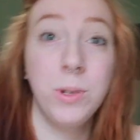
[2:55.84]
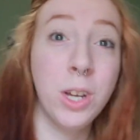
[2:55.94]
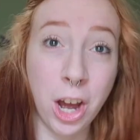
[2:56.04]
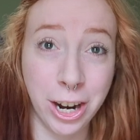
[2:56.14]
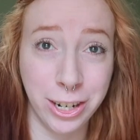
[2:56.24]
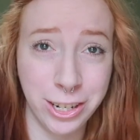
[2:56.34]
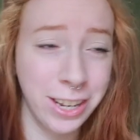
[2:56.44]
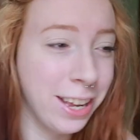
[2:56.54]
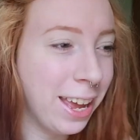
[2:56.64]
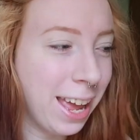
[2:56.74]
heart.
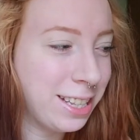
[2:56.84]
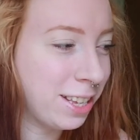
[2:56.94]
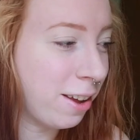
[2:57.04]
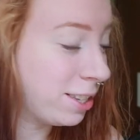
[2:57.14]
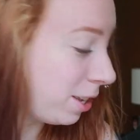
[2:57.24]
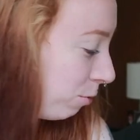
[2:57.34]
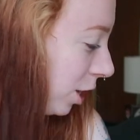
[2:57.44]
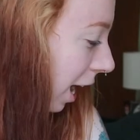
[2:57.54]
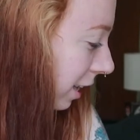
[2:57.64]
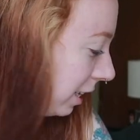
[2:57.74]
It's
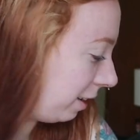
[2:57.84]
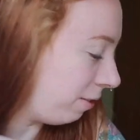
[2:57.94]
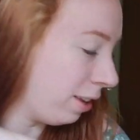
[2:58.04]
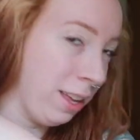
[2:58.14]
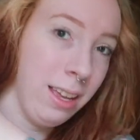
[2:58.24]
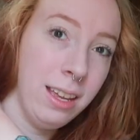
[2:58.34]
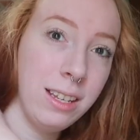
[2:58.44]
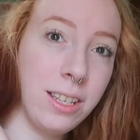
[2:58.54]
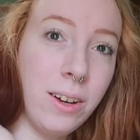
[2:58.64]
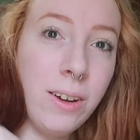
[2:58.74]
subjective.
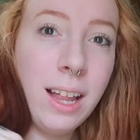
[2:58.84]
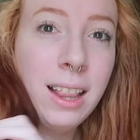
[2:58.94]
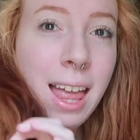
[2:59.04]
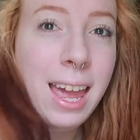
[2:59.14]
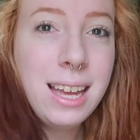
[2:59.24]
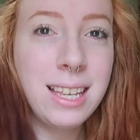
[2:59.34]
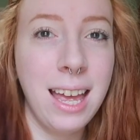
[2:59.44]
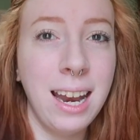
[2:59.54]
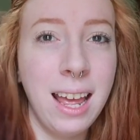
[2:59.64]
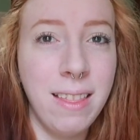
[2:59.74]
So like I
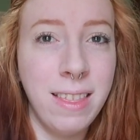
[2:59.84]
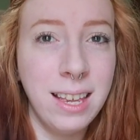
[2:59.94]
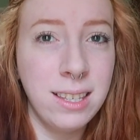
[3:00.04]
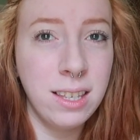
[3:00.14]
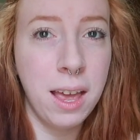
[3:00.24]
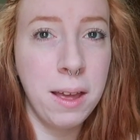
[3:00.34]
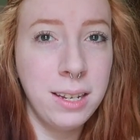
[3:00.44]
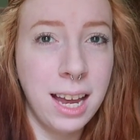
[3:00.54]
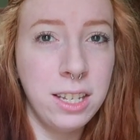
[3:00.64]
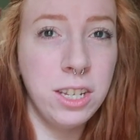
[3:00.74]
said, this
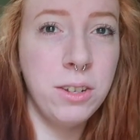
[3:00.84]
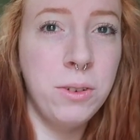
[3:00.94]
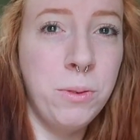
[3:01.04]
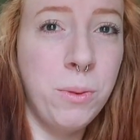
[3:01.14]
tattoo